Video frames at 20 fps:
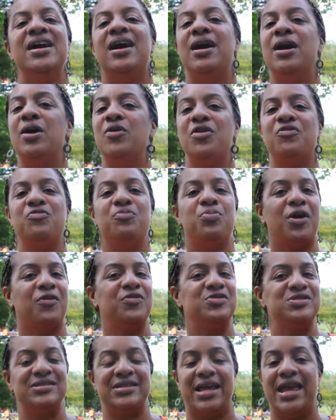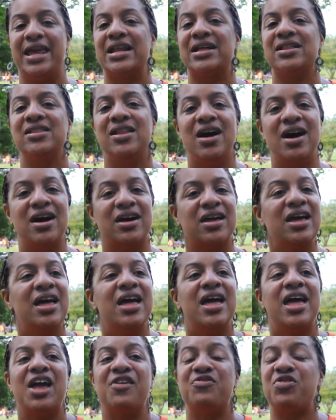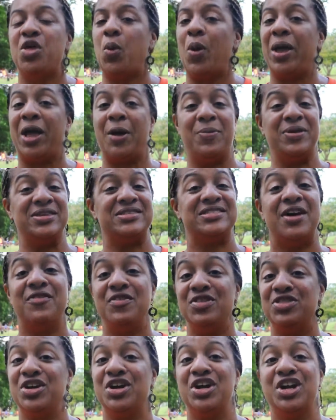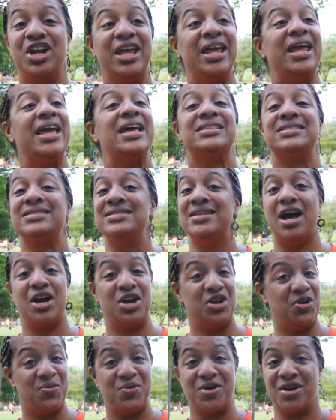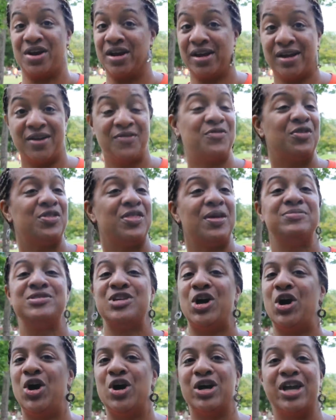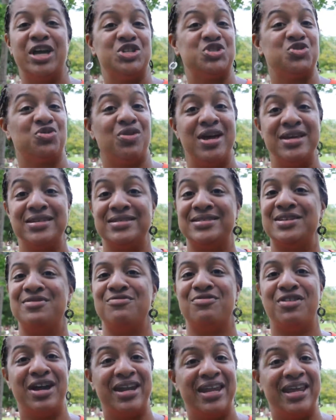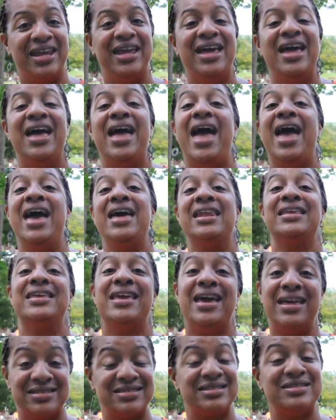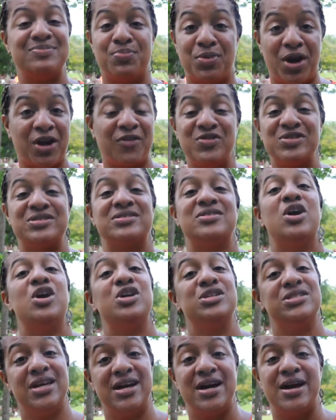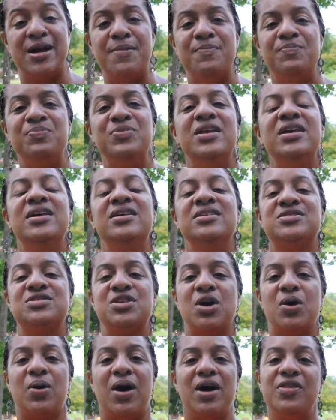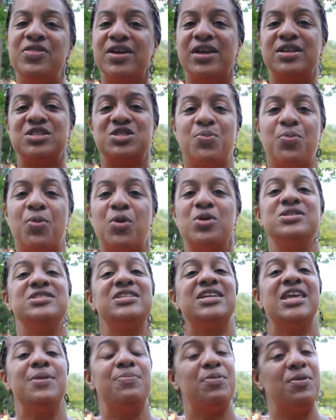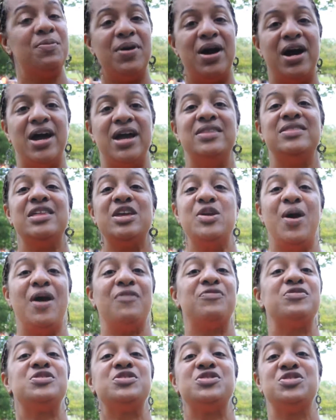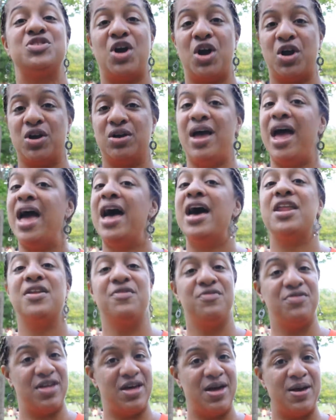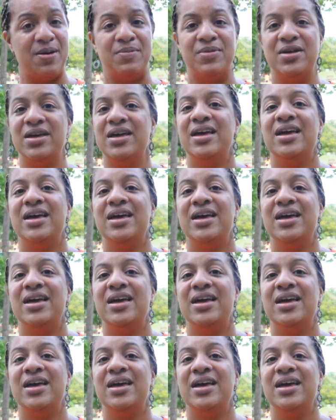If breakfast is at 8 o'clock, if they wake up at 7:30, it's not going to work for them to all get dressed and ready and get to breakfast on time. So I think it's important to keep in mind that you have to start ahead of them.